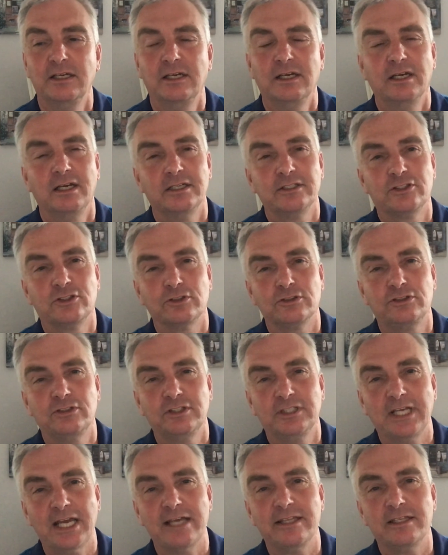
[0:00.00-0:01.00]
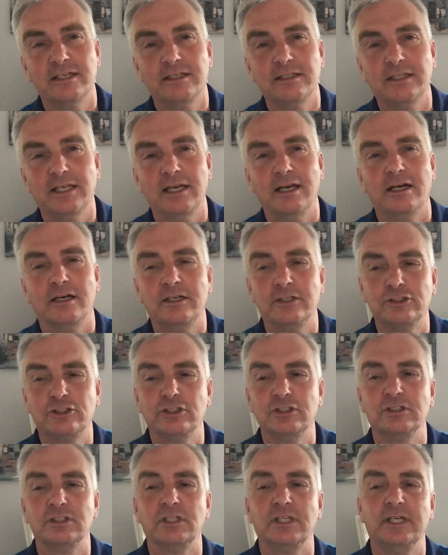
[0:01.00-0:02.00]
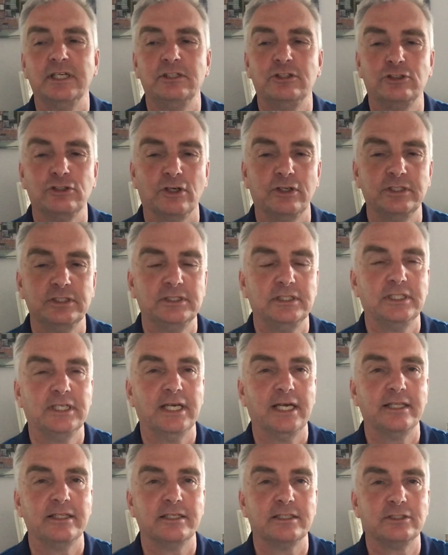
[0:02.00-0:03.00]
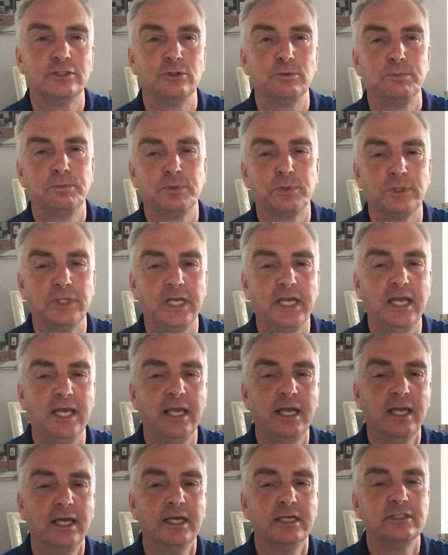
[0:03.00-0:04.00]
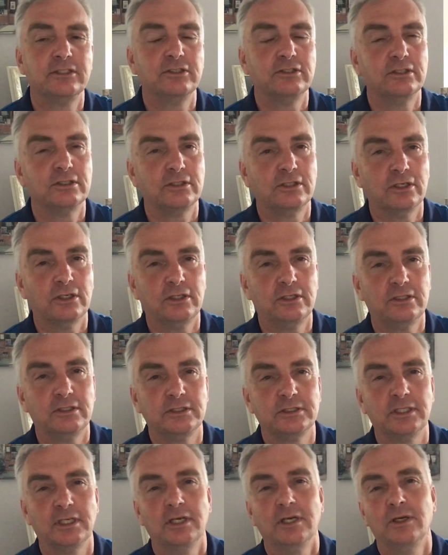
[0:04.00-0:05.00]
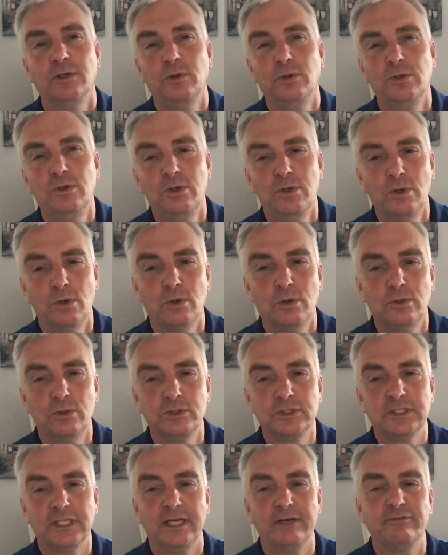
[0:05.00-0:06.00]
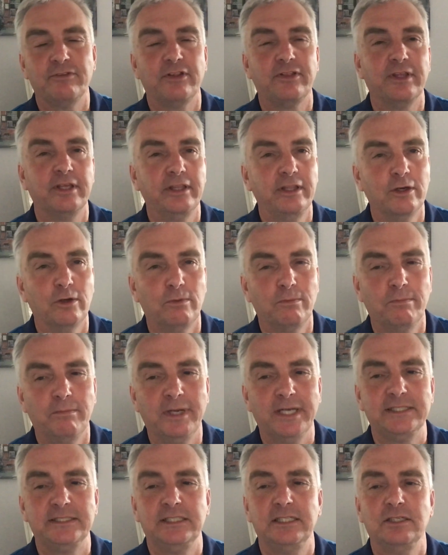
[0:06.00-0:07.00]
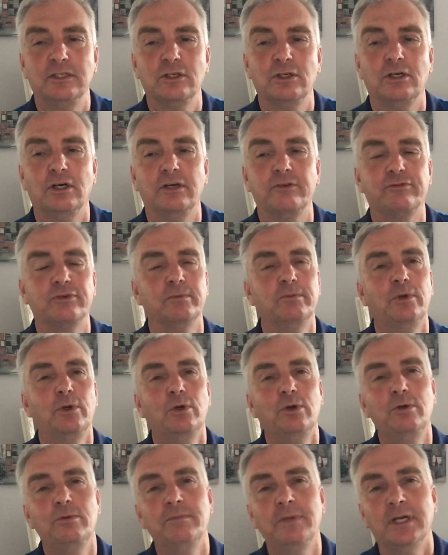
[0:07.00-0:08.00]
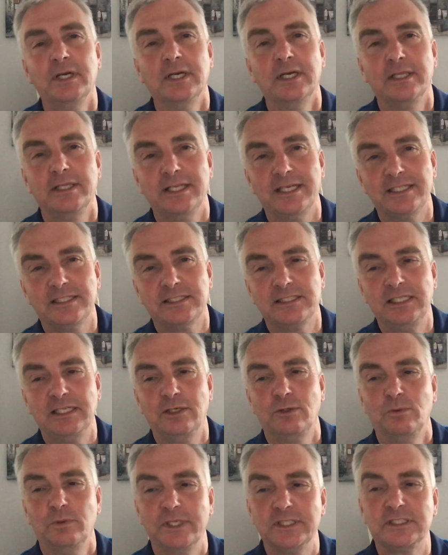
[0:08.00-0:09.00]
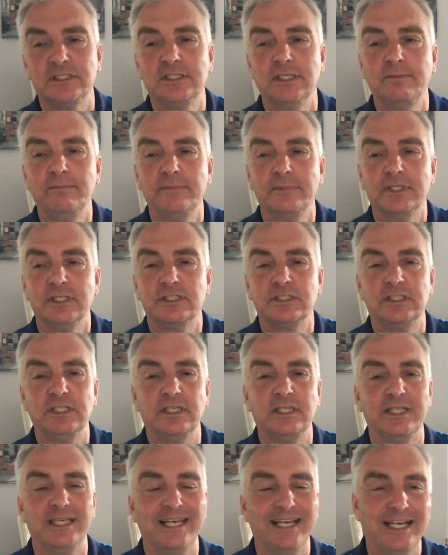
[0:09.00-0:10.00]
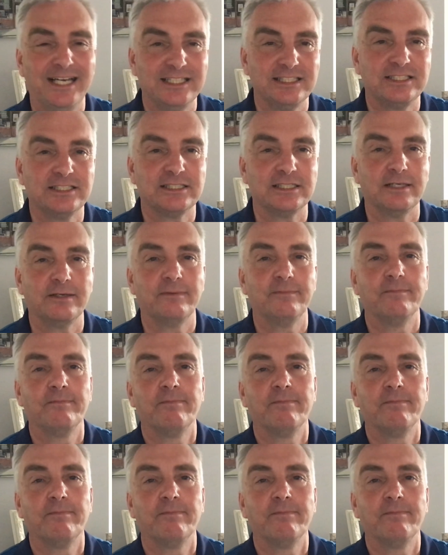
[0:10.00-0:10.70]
And so together they urgently join together to pray to the God who knows everything, the Almighty God, from whom they seek wisdom, they seek the answer.